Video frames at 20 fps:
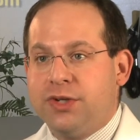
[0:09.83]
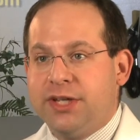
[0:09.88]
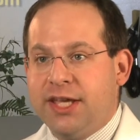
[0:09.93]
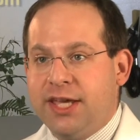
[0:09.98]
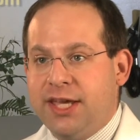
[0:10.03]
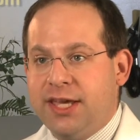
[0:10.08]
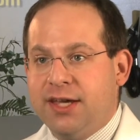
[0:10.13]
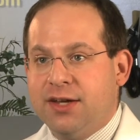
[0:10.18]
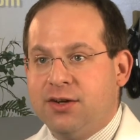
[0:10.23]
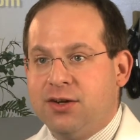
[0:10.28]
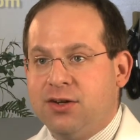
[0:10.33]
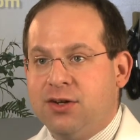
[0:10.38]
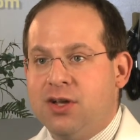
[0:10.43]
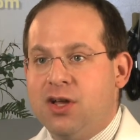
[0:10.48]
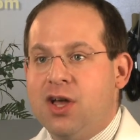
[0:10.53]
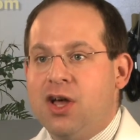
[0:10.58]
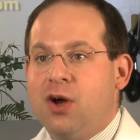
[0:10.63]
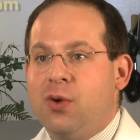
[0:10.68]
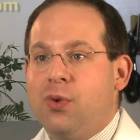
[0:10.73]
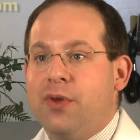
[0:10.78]
to heal
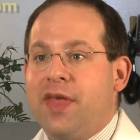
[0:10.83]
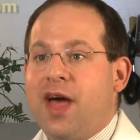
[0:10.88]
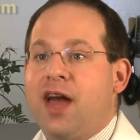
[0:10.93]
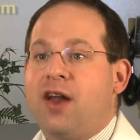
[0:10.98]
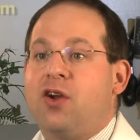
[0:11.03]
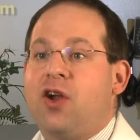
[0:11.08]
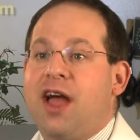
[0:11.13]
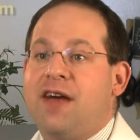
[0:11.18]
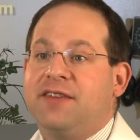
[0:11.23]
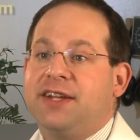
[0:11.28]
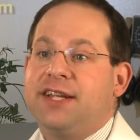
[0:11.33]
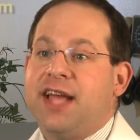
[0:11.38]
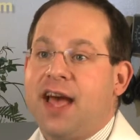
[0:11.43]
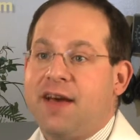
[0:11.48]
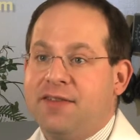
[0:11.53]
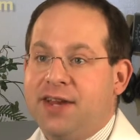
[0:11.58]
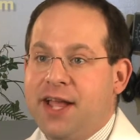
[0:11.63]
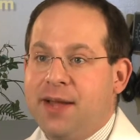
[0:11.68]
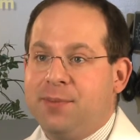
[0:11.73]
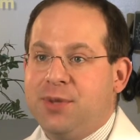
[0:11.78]
without her having to
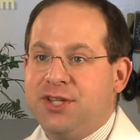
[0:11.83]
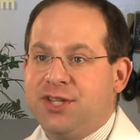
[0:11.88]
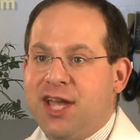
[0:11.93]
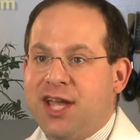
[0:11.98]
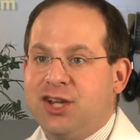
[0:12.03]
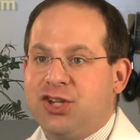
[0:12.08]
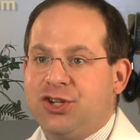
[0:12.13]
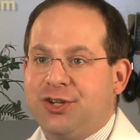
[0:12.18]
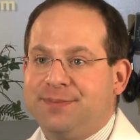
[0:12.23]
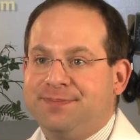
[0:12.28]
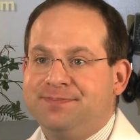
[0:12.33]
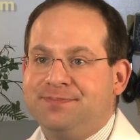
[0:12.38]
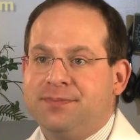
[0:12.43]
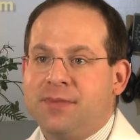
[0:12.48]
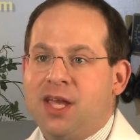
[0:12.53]
have an amputation.